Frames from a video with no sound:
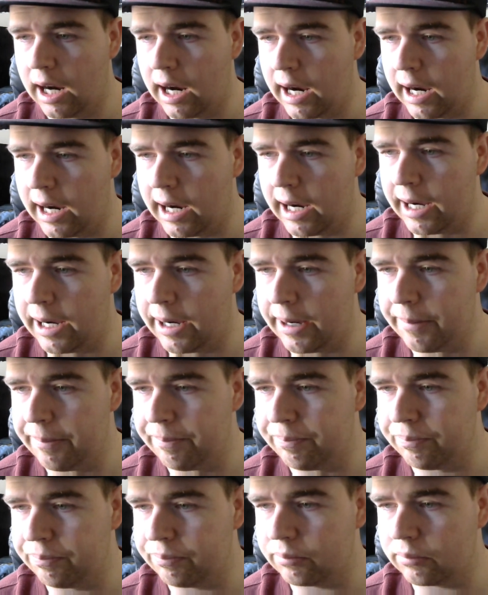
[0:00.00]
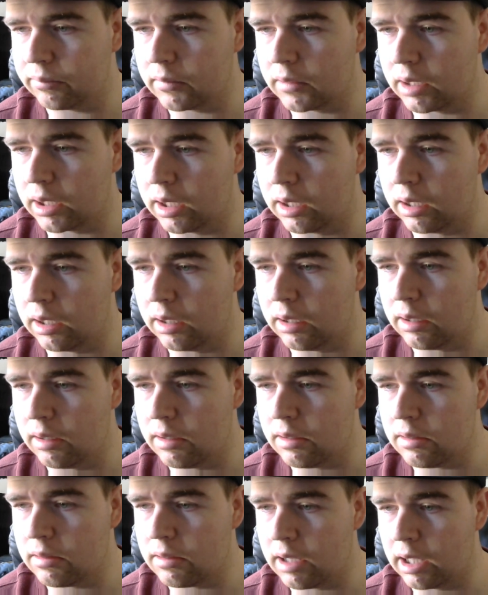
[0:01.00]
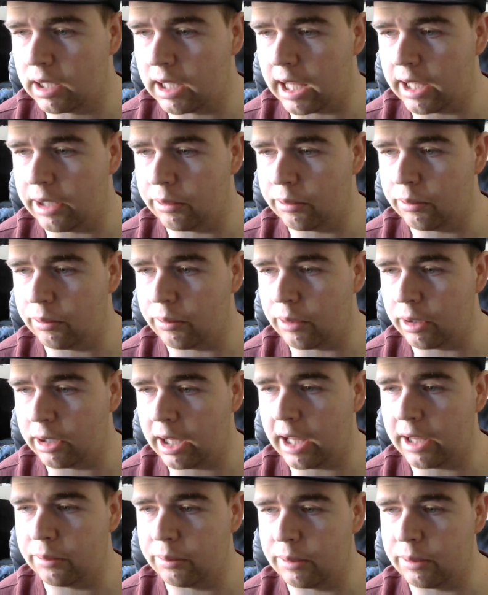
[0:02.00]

Um, a lot of a lot of